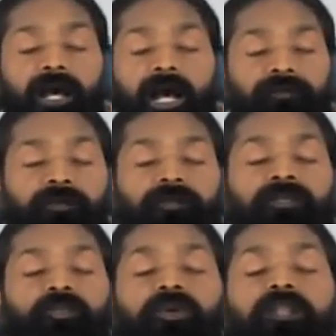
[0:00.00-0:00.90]
I don't
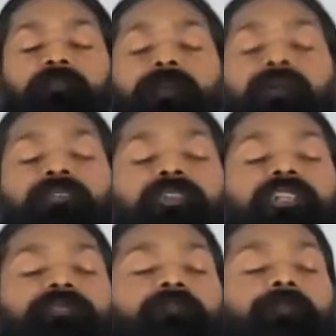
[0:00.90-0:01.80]
need to worry about
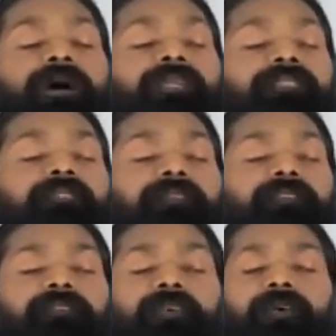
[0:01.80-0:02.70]
transfer my
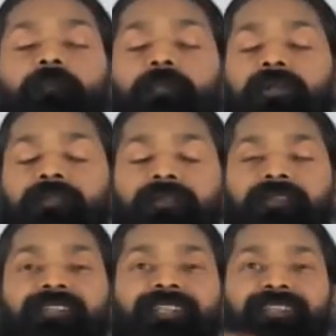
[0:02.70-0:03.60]
things. But
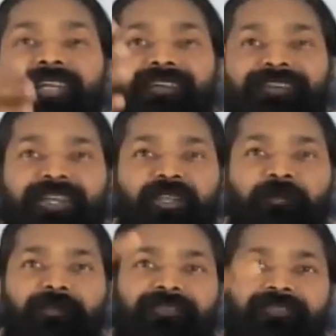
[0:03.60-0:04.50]
like, can
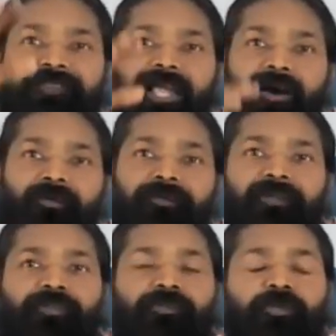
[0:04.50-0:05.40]
you imagine now,
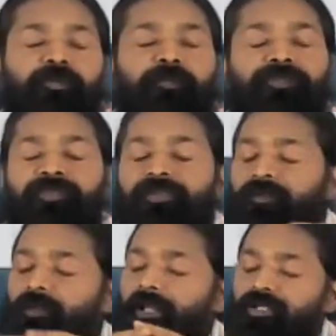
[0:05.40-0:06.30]
Christmas
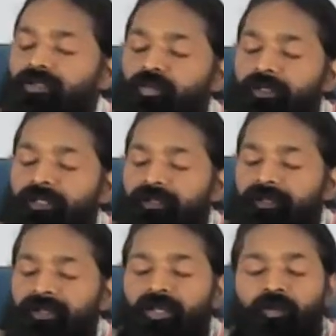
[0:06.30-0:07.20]
last week
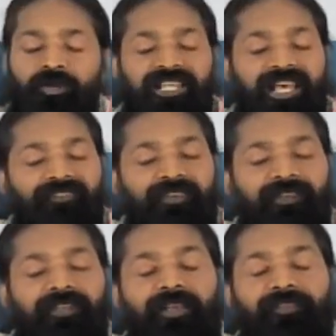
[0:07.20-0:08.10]
was having
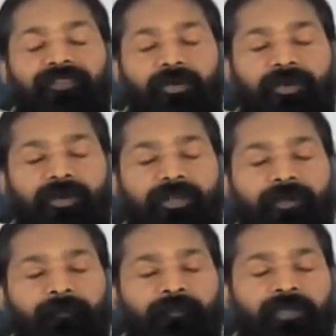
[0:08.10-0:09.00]
a nice holiday.